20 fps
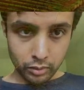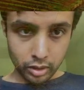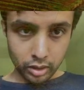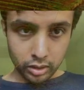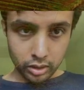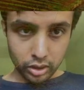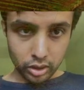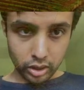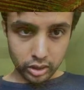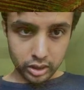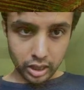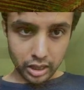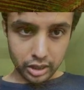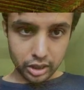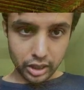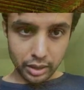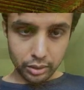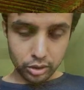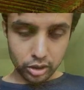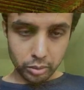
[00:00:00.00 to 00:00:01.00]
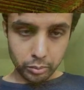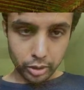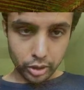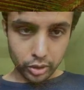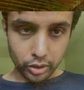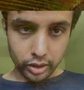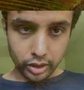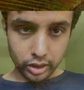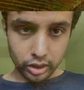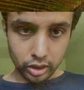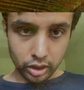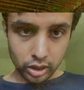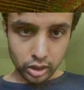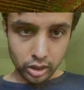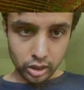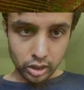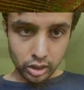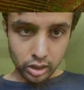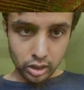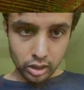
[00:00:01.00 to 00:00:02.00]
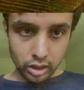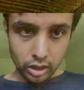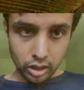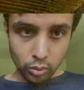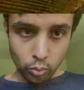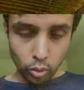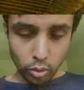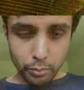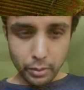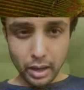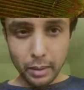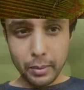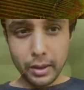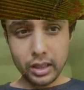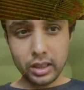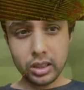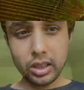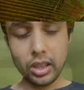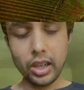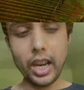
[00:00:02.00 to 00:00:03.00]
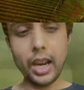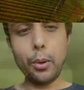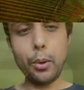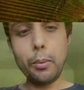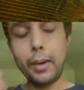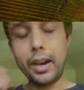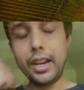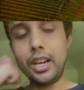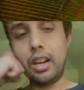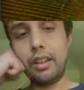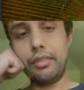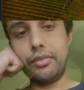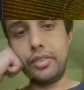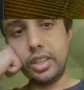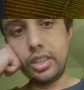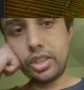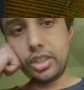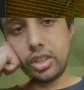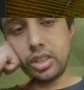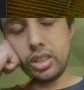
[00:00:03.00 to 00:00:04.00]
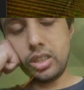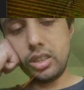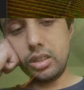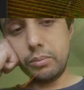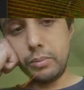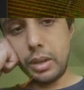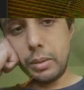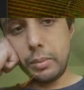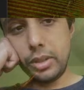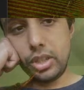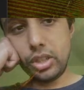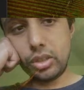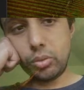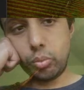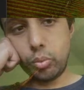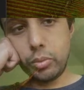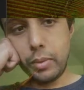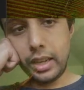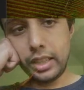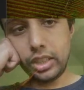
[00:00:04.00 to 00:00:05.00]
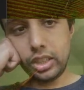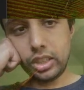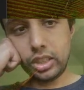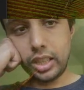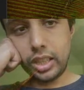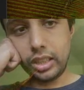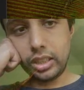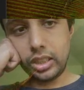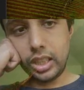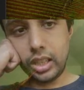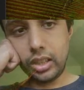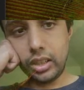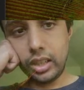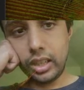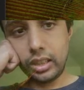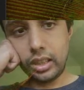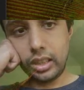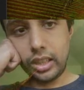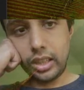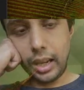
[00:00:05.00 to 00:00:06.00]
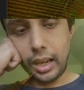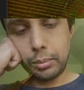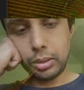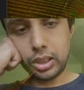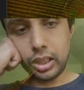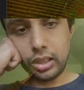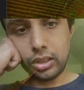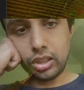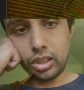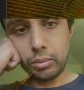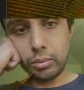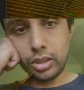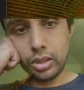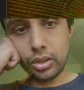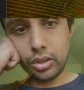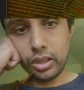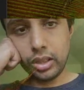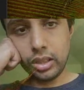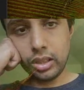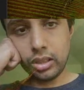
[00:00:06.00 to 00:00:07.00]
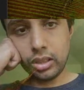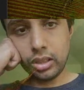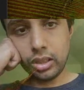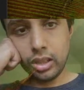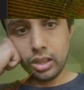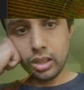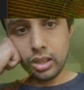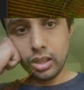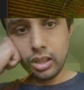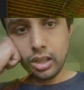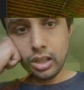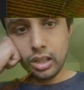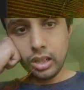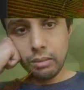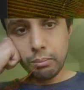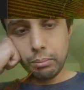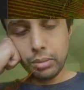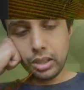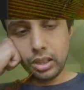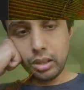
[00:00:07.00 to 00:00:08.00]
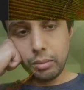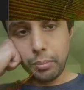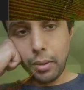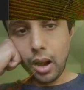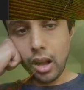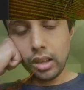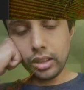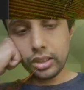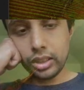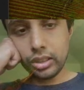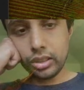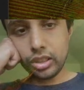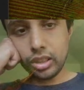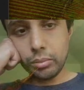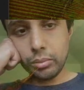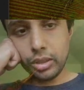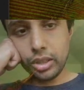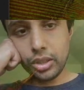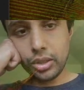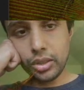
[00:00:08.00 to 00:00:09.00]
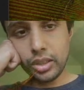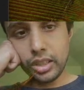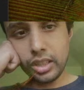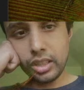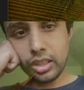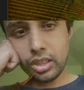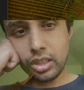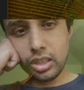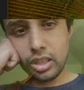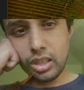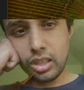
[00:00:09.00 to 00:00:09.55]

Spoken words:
just test out symmetries. Well, maybe today we might not finish it. Maybe we might just test out the game state symmetries, but then the policy symmetries,